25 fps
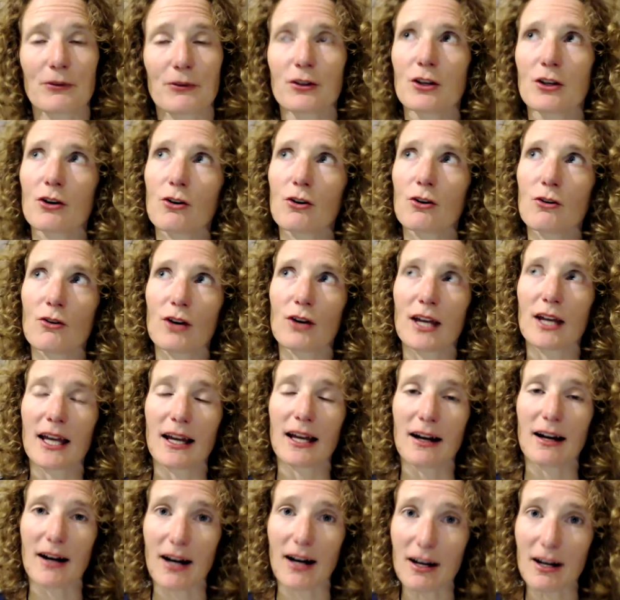So
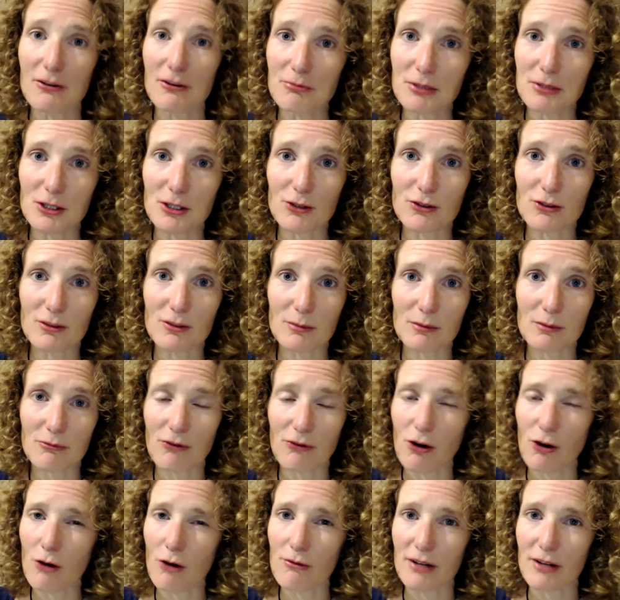I've been using them
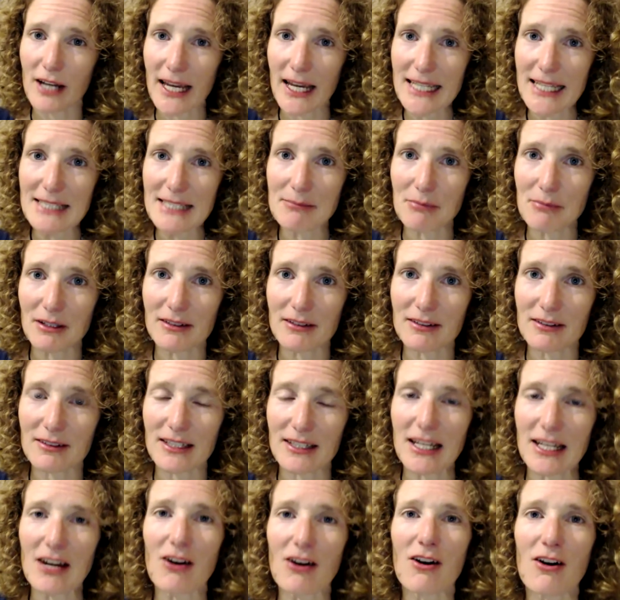for over 8 months
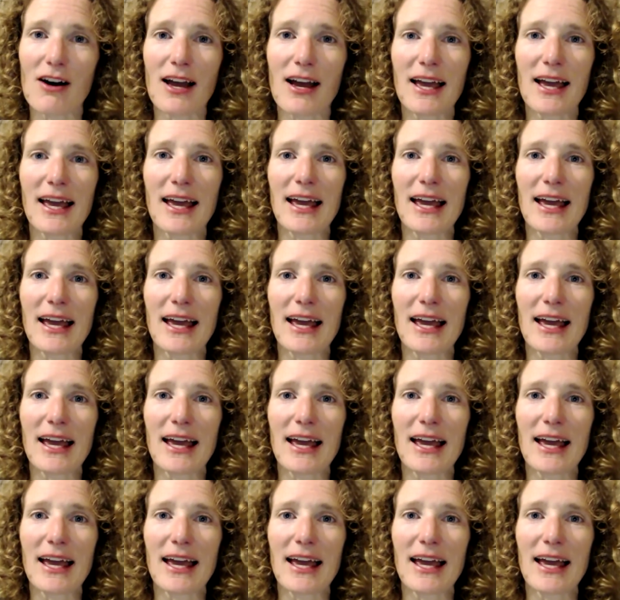now.